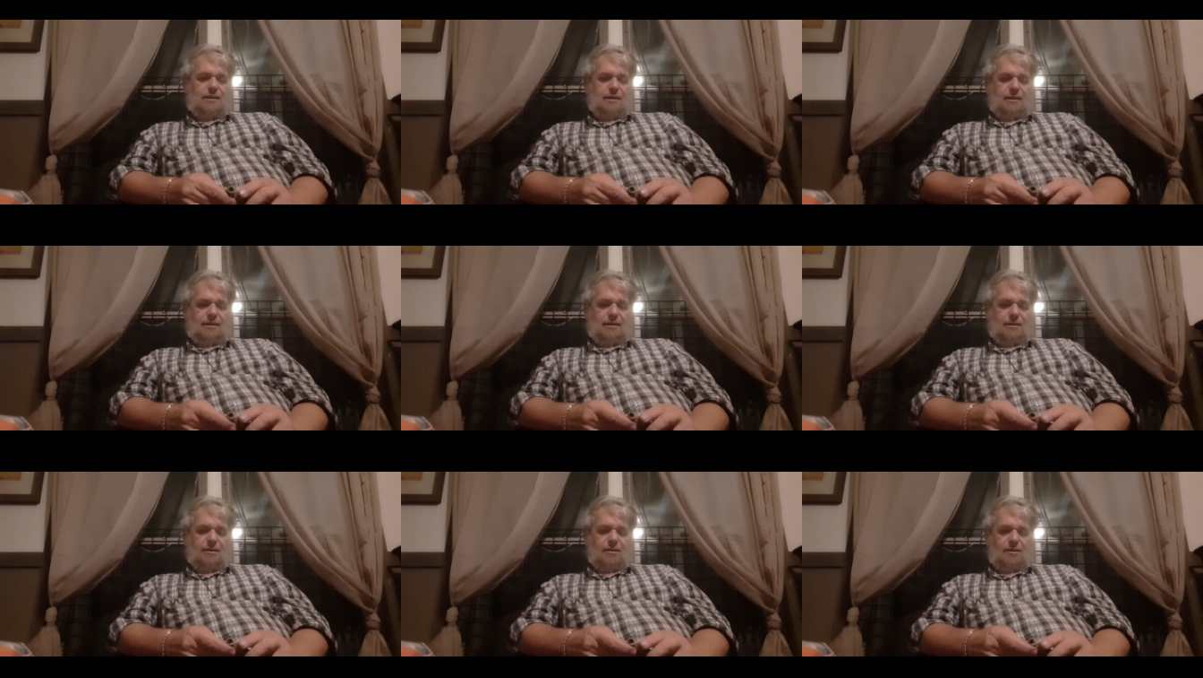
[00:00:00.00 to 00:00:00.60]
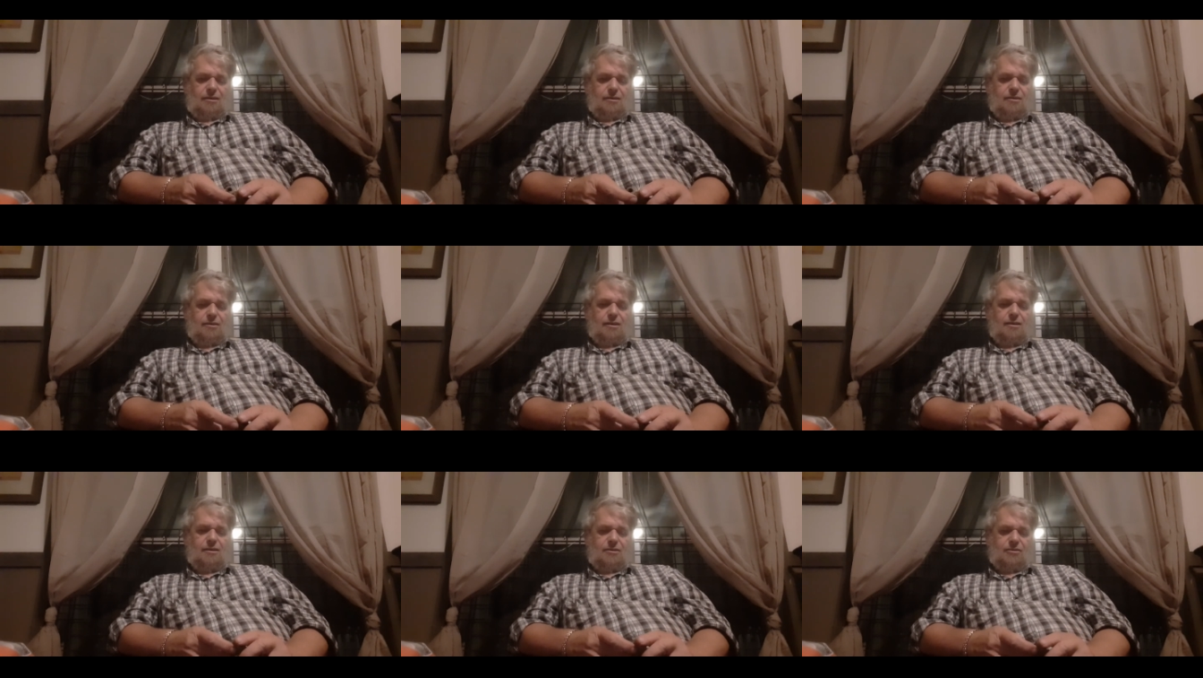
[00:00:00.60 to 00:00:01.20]
it
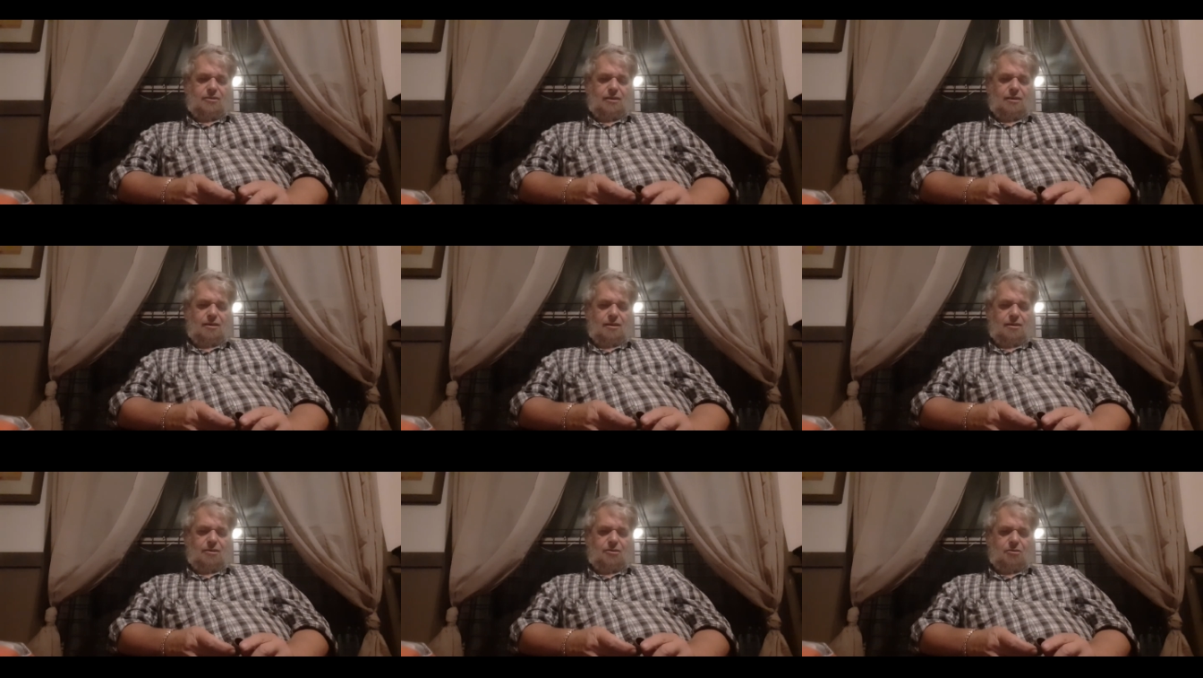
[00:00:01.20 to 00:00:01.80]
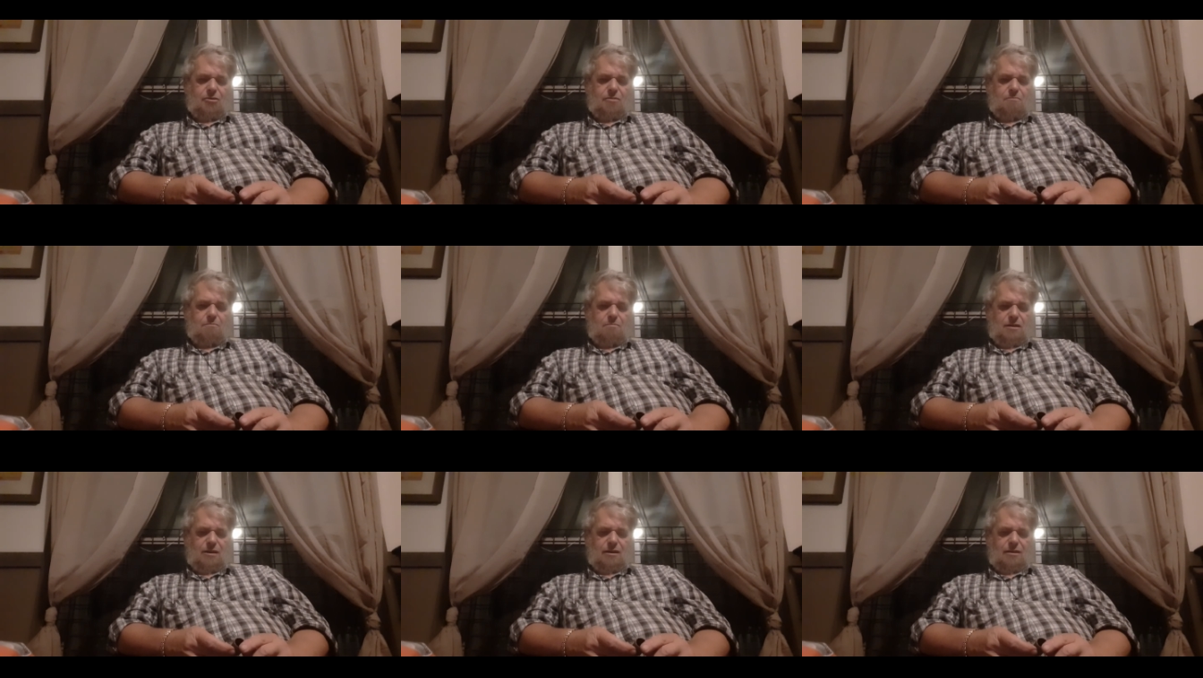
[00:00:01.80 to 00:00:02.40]
looks a good
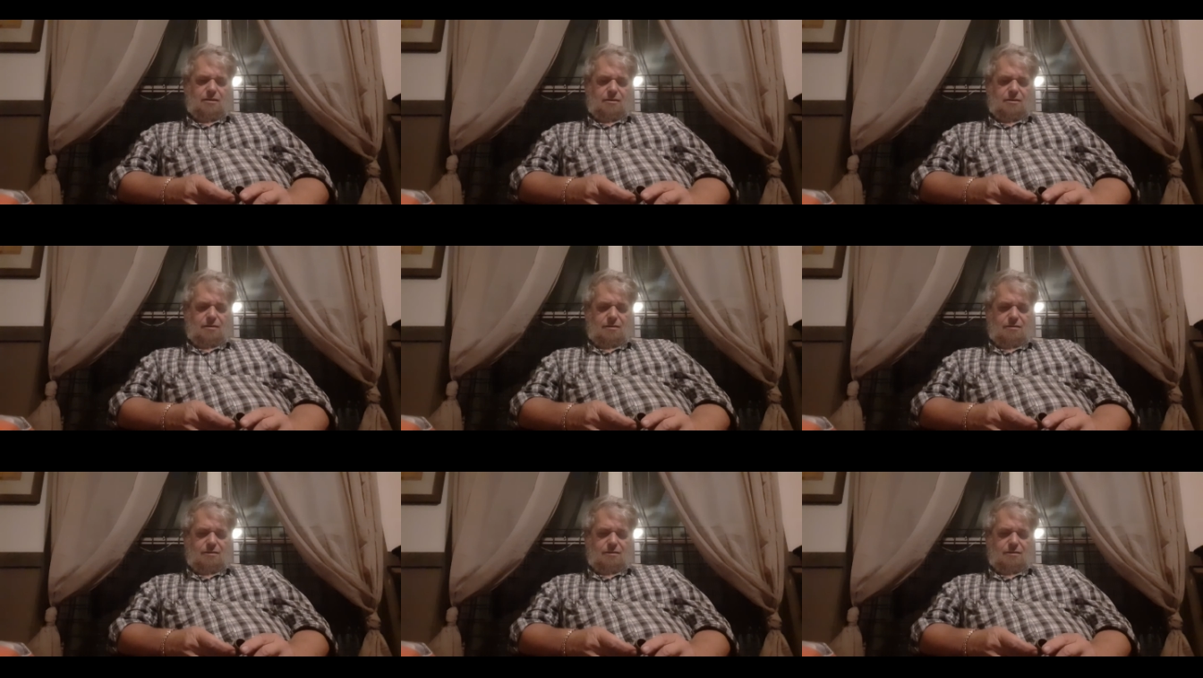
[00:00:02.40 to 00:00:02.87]
bit